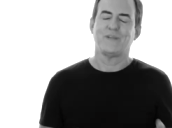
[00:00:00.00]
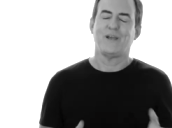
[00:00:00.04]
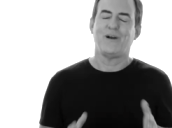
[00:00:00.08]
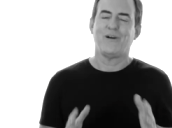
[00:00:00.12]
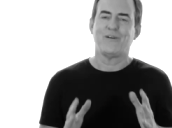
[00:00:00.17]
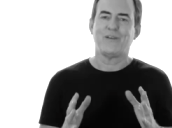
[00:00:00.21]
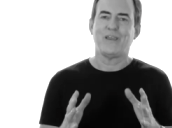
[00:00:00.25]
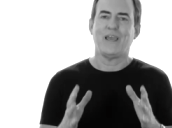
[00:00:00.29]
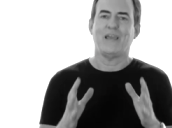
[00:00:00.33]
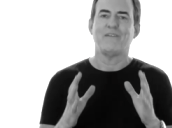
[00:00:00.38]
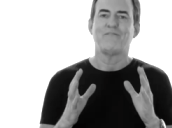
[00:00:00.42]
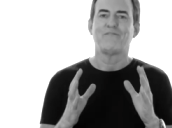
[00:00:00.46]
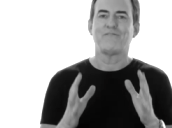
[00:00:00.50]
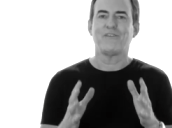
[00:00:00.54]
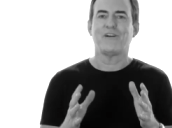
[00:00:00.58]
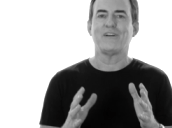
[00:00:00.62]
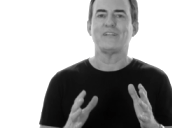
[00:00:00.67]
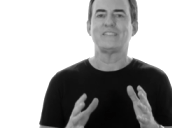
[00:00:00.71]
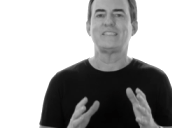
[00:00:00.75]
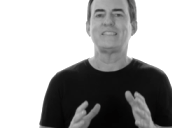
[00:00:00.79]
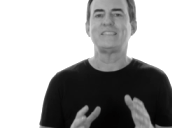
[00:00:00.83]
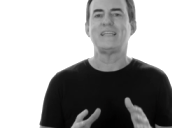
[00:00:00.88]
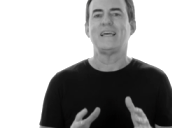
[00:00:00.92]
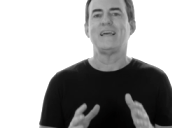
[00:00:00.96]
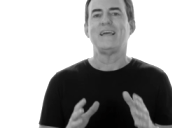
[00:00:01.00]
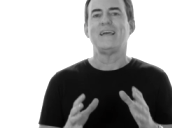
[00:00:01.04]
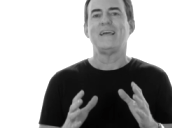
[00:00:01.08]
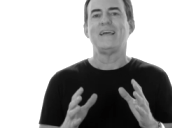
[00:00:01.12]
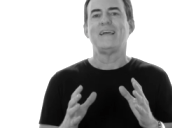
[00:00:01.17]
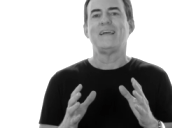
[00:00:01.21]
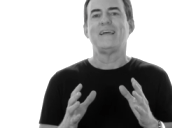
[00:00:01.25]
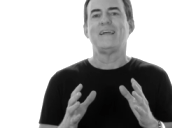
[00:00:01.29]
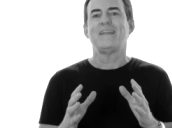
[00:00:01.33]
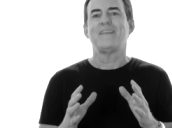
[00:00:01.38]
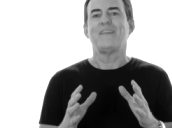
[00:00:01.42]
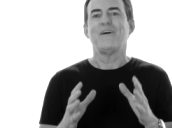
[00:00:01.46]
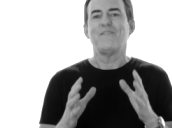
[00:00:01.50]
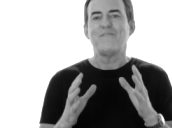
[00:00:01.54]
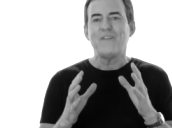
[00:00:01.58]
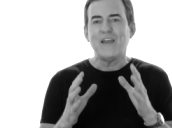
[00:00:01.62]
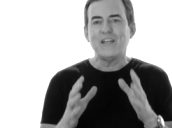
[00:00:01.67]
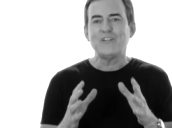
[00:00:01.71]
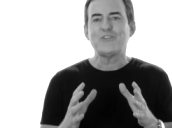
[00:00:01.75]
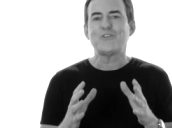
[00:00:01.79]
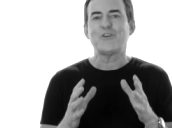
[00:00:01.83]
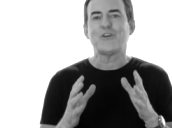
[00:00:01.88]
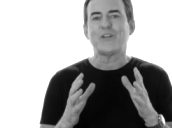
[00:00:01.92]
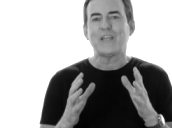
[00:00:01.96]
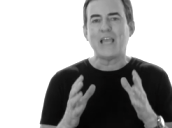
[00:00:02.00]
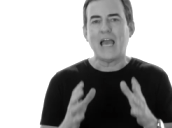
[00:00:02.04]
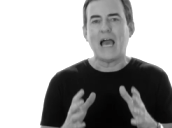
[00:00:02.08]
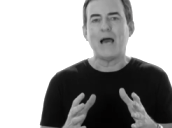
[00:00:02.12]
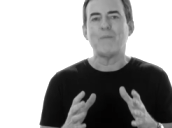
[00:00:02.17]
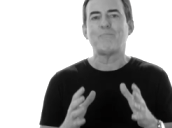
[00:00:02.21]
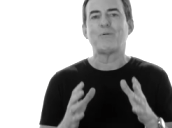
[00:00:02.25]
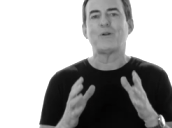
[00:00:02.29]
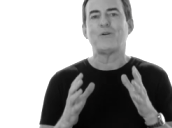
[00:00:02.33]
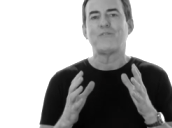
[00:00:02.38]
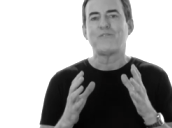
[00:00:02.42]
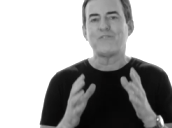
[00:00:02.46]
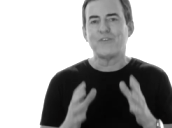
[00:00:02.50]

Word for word: Okay, first, the venture capital